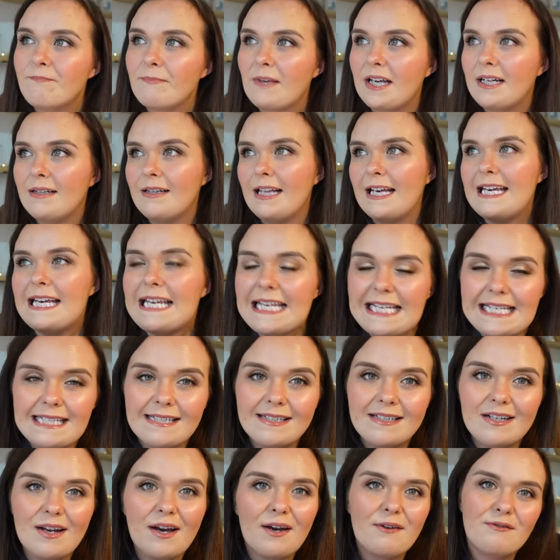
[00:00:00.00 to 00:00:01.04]
and like
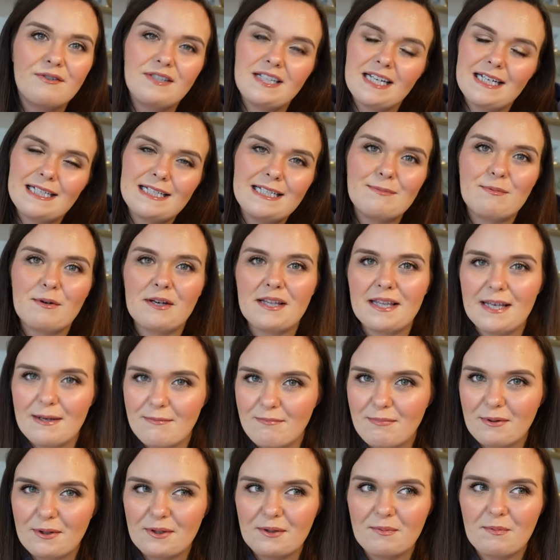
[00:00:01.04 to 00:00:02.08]
Easter and Daisy's birthday
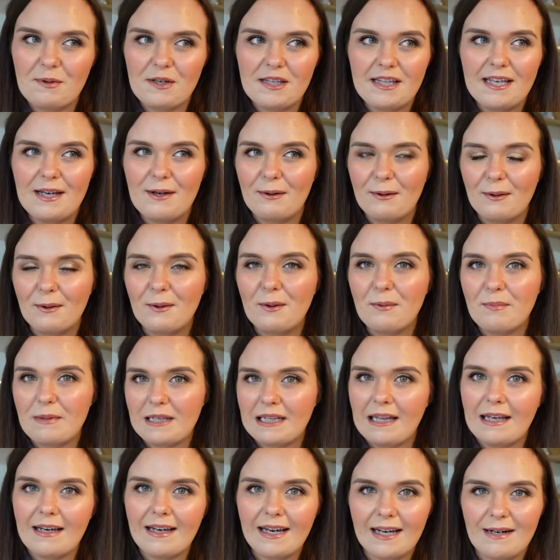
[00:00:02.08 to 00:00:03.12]
and Bill's birthday, it'll all
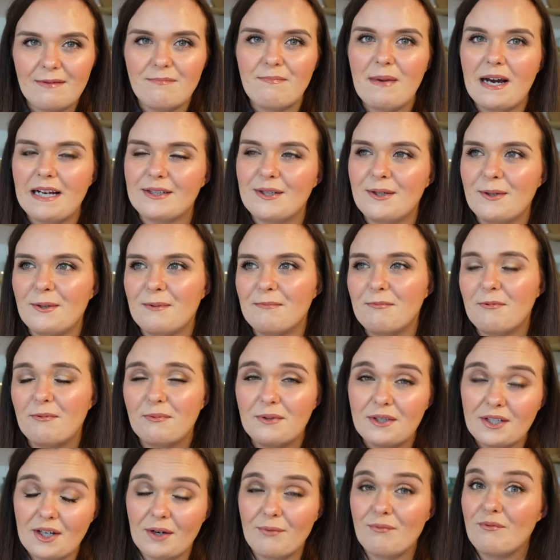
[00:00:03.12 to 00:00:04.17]
be like kind of back to normal,
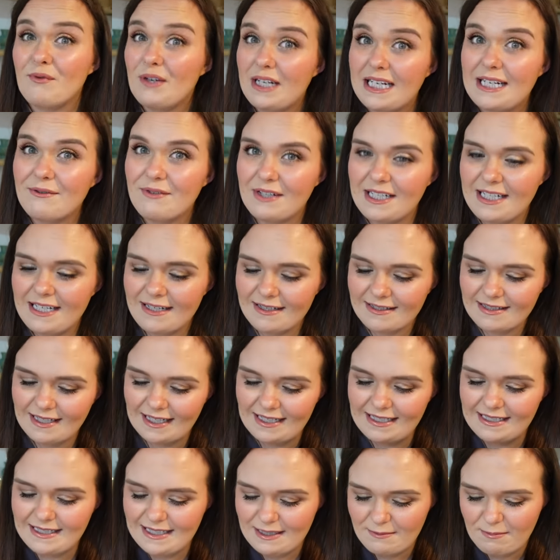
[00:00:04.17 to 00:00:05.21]
which I'm really, really
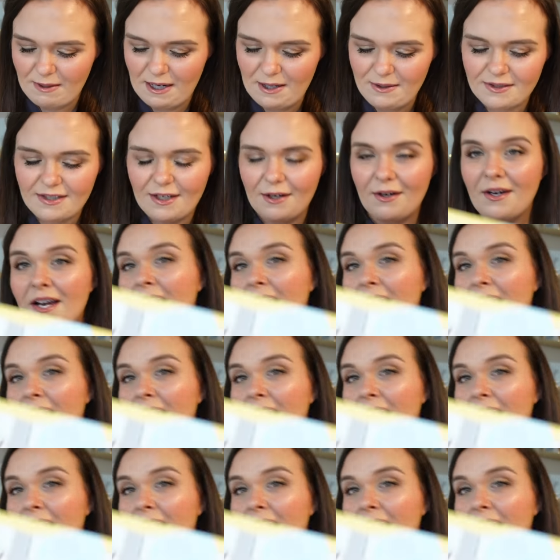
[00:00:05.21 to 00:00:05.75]
excited about. So